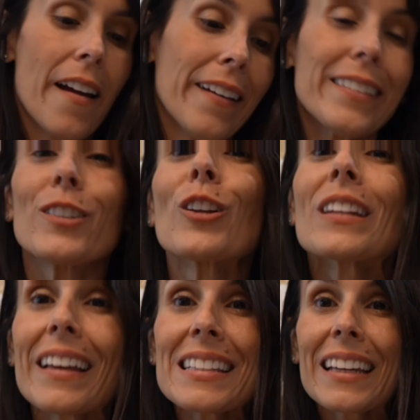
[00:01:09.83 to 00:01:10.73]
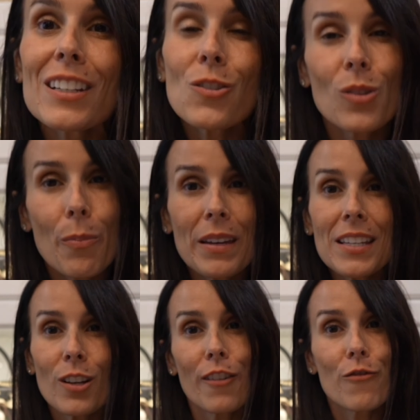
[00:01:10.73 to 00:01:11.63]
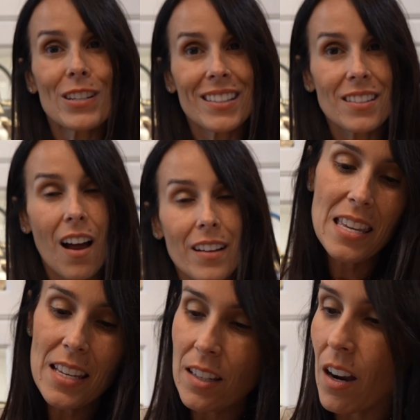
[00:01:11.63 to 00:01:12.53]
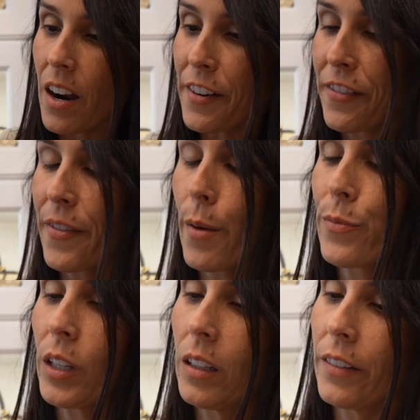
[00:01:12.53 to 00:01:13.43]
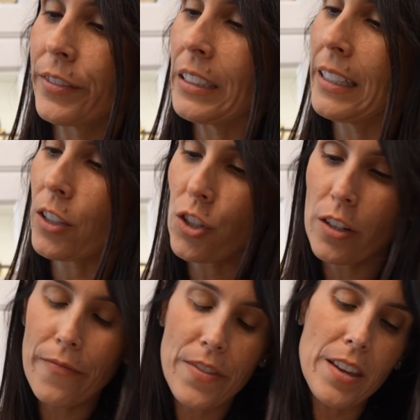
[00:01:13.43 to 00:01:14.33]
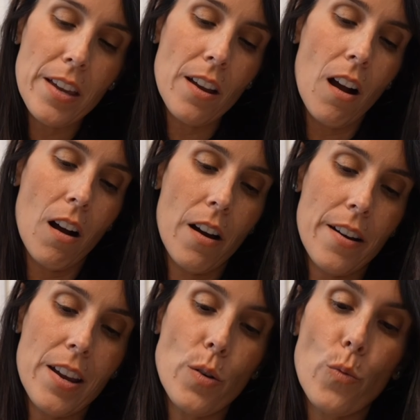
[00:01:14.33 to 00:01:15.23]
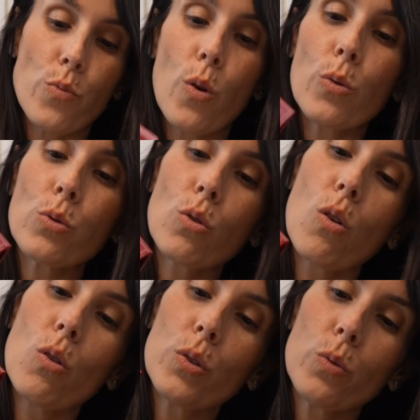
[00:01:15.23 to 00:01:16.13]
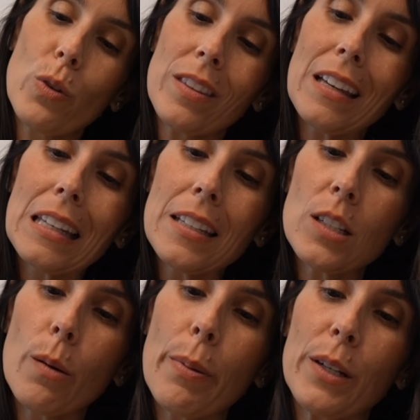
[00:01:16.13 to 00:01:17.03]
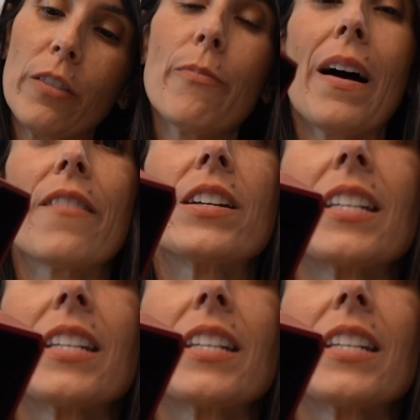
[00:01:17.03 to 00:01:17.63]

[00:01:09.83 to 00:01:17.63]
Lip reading: So let's get to the piece of resistance. These are from the Love collection. They are in rose gold with a little bit of pavé